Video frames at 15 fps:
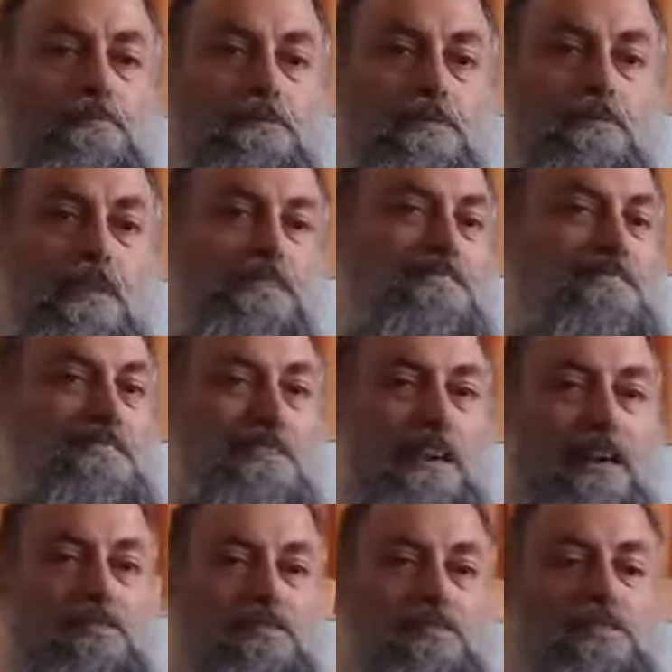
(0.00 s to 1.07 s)
So that's
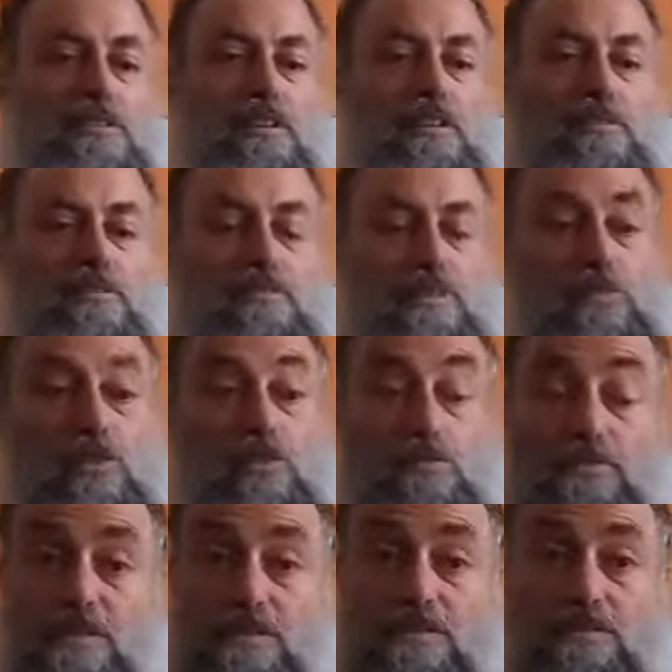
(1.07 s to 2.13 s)
actually the subject
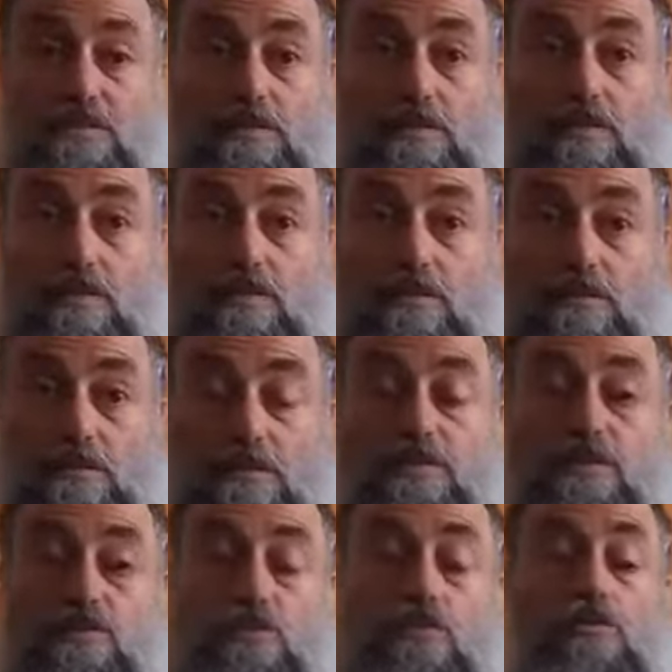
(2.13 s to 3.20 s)
of this
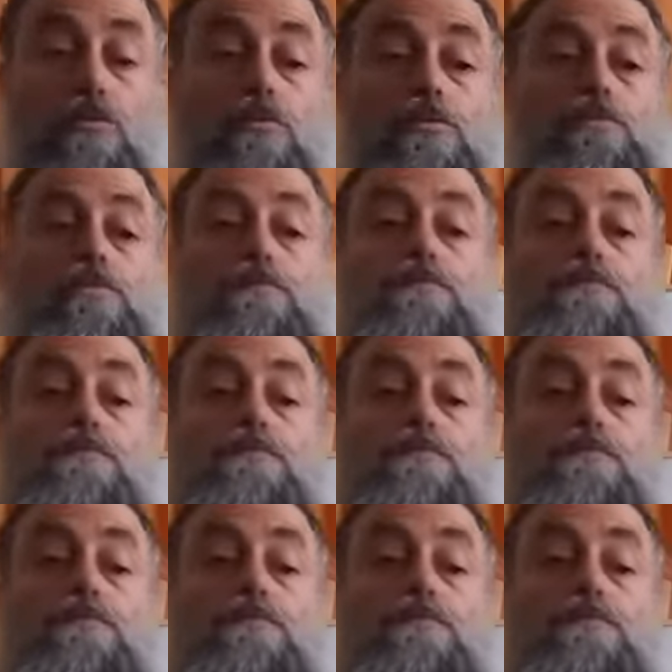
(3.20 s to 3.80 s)
shiur.